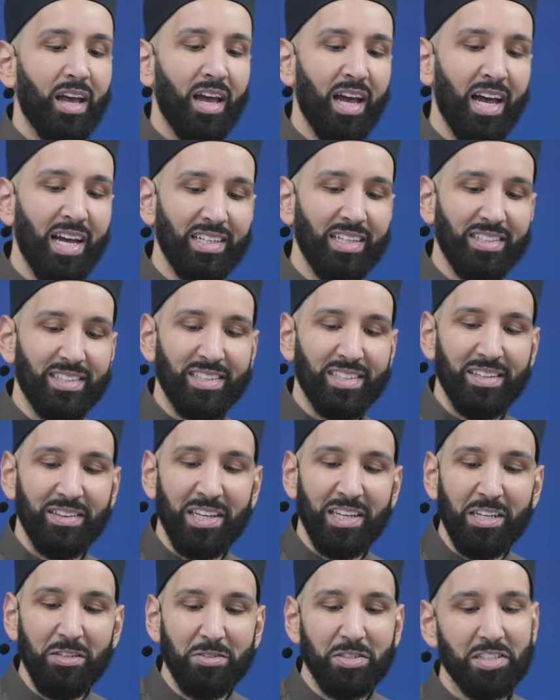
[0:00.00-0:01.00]
And
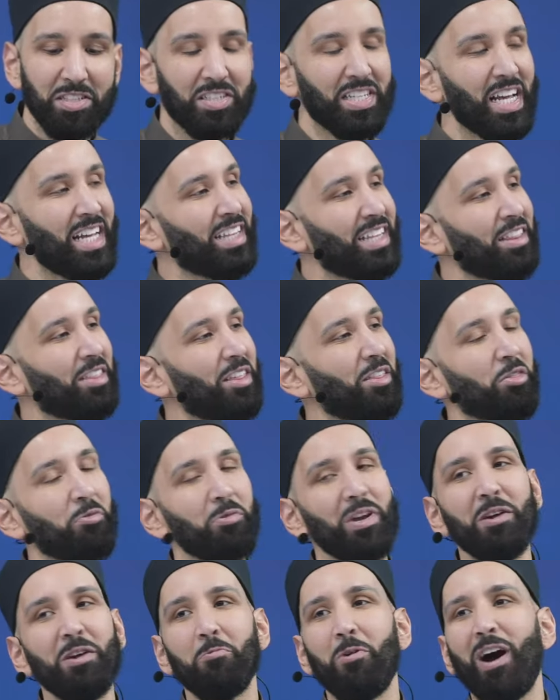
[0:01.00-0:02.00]
they used to say that the
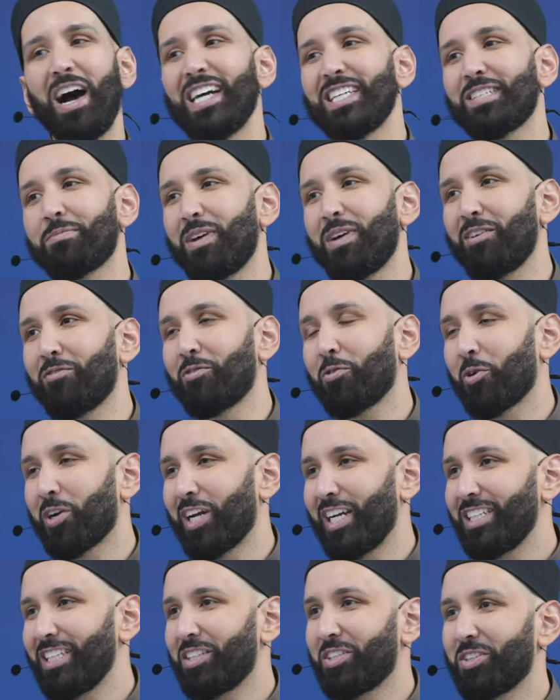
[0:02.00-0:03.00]
three wise men of
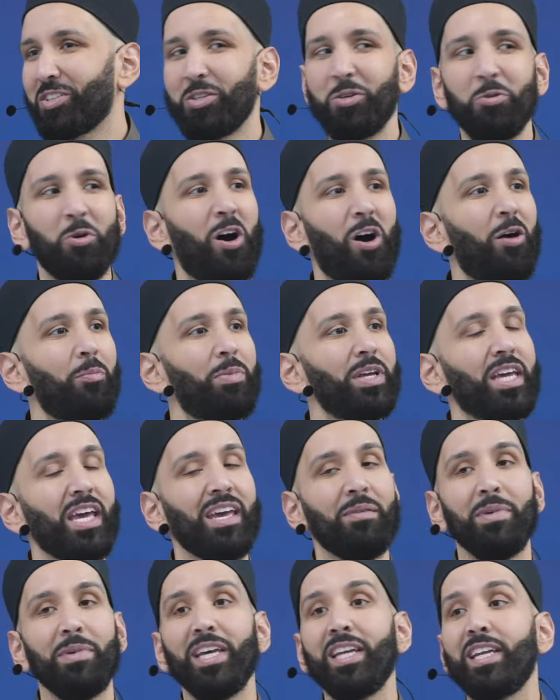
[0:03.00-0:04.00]
Quraysh, who all
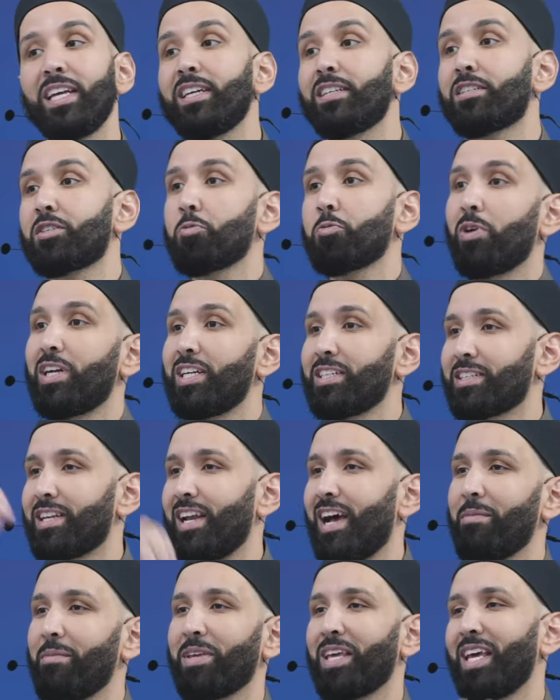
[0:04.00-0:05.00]
became idiots when
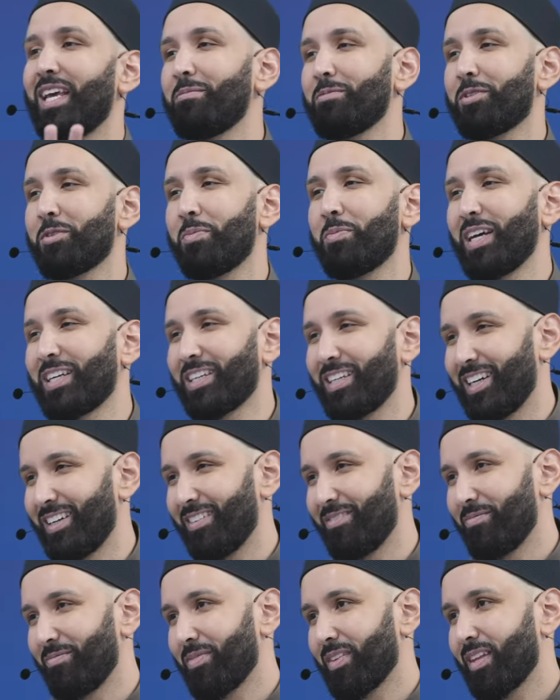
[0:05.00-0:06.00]
Islam came to Mecca,
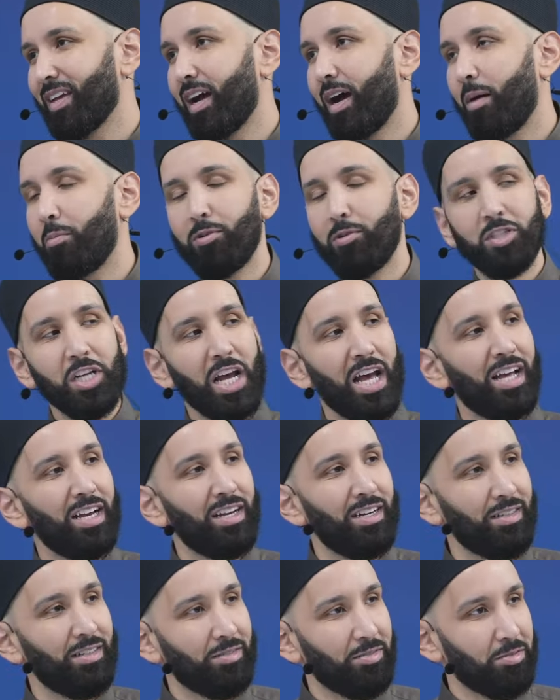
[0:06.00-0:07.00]
Abu
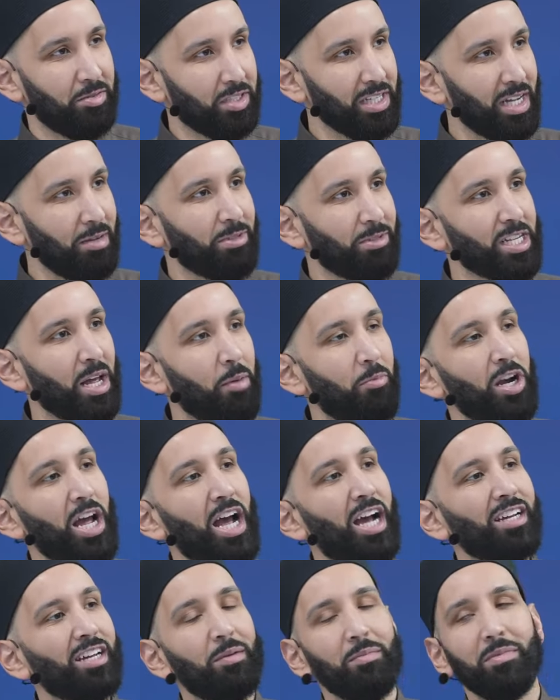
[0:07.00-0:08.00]
Jahl, whose name was Abu
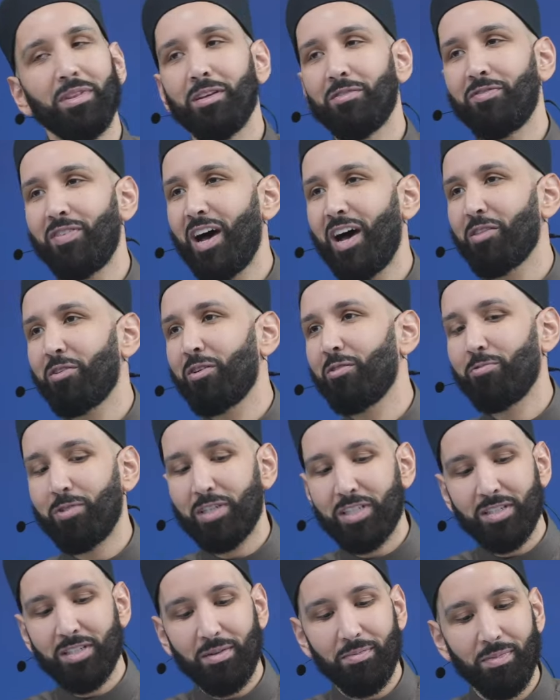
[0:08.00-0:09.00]
al-Hakam, the father of
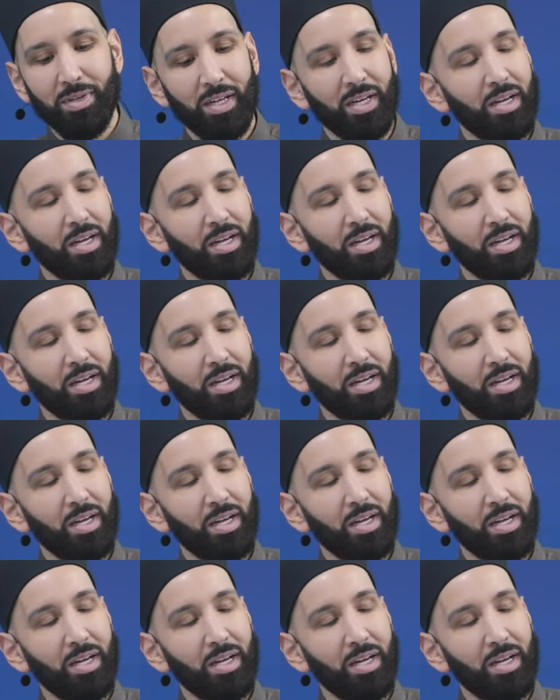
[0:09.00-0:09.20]
wisdom,